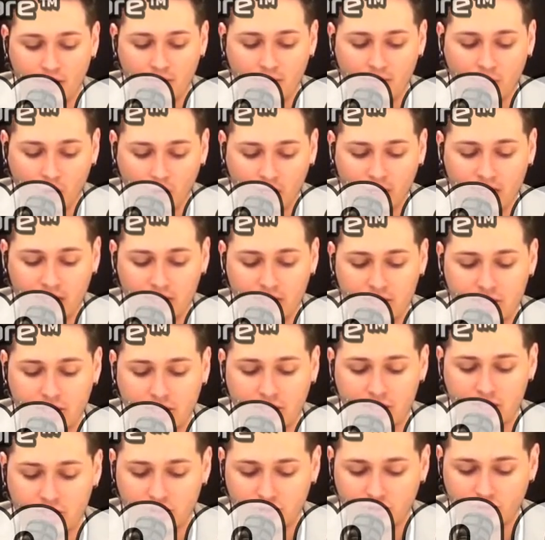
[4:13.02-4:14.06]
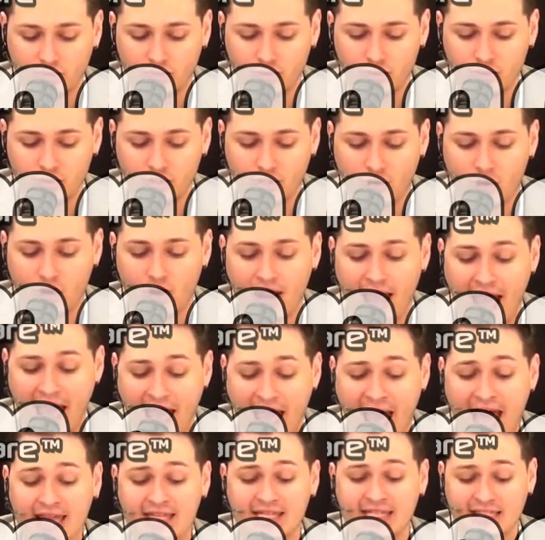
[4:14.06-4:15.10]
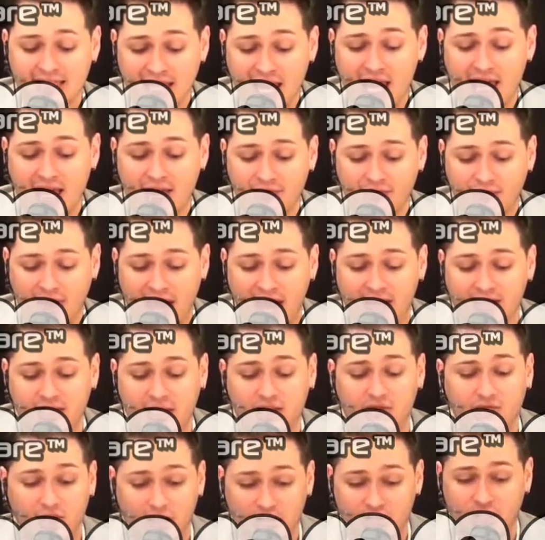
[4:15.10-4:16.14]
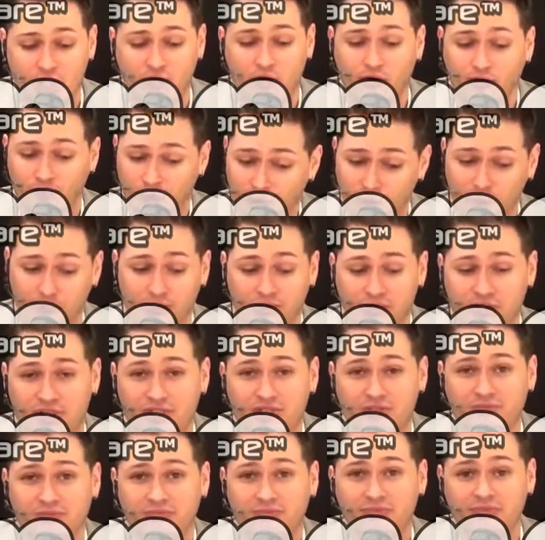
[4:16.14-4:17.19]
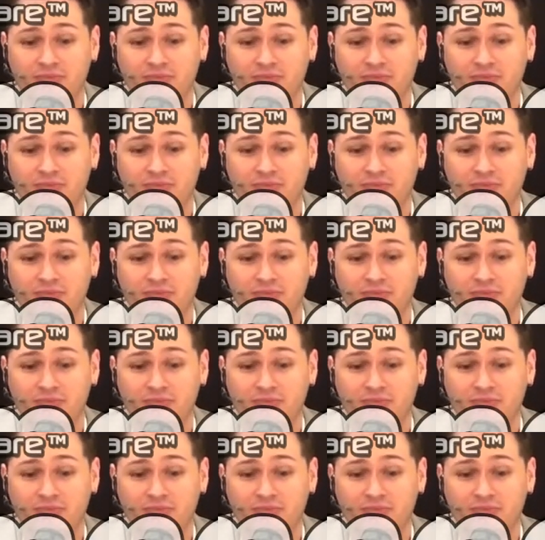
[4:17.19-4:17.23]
marketed to consumers are as safe as conventional foods.